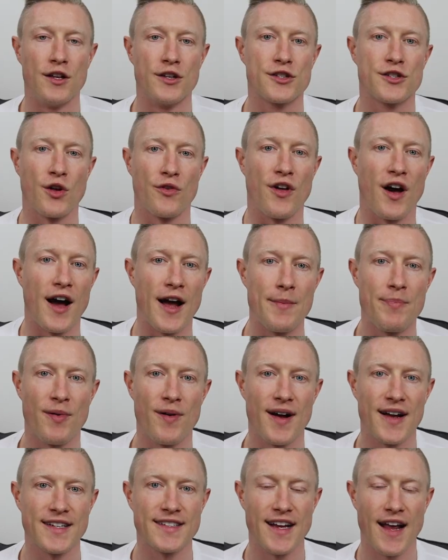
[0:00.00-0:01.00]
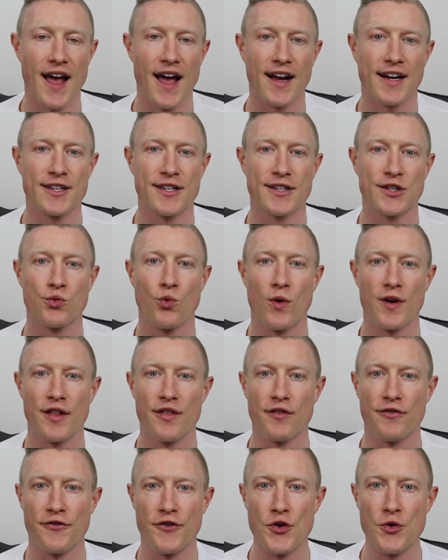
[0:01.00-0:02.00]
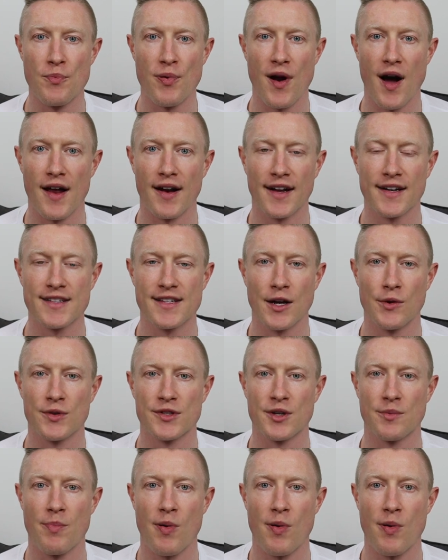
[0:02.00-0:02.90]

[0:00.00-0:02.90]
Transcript: So the Hyperice X is one of the few products that was a